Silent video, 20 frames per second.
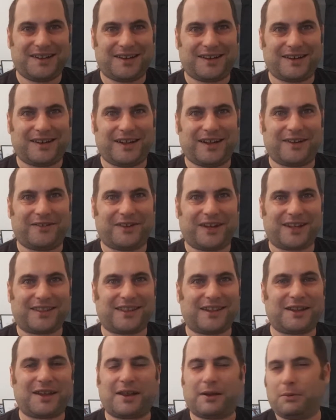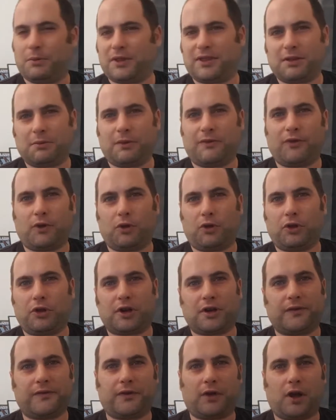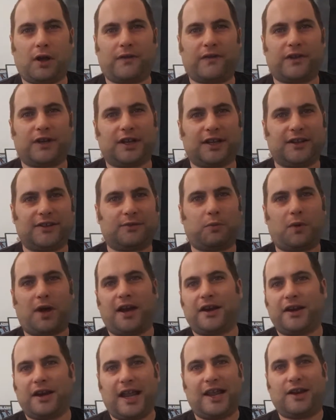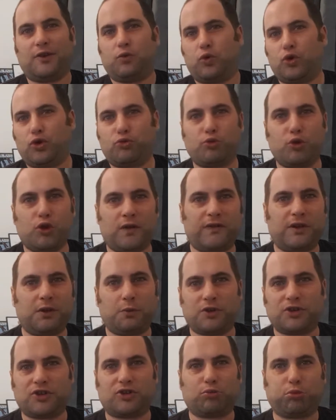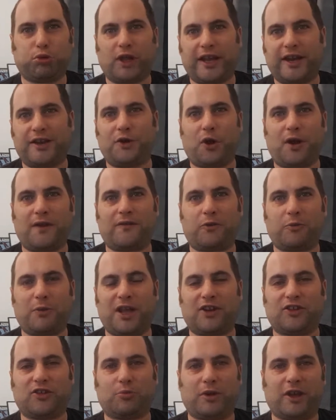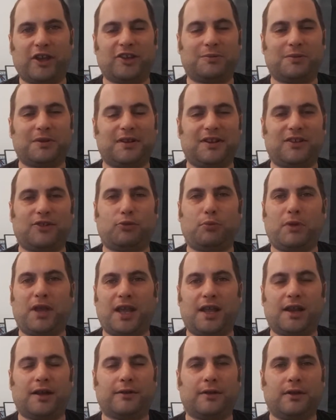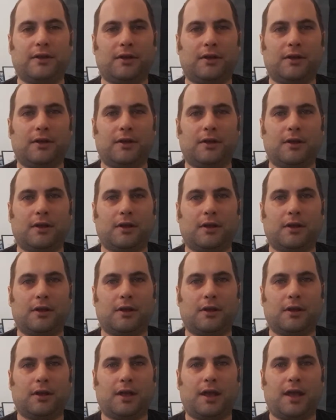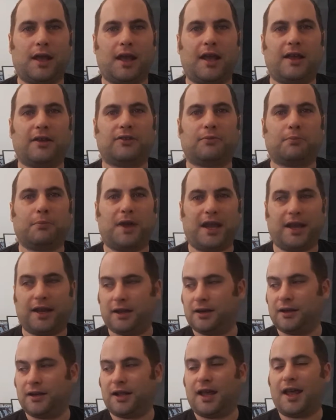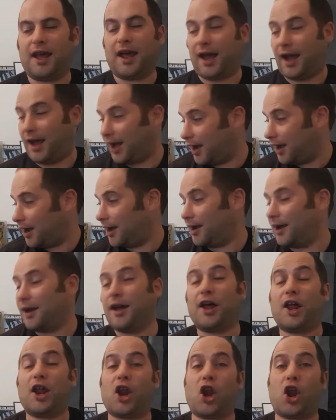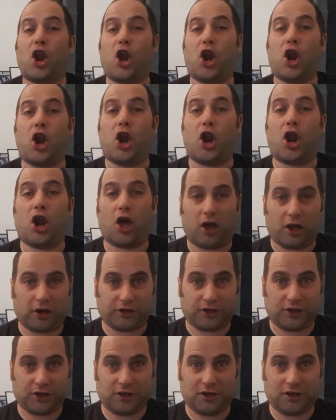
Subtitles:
Now, I think we've all heard of at least one Ed Wood movie, which is Plan 9 from Outer Space, but this man has made a lot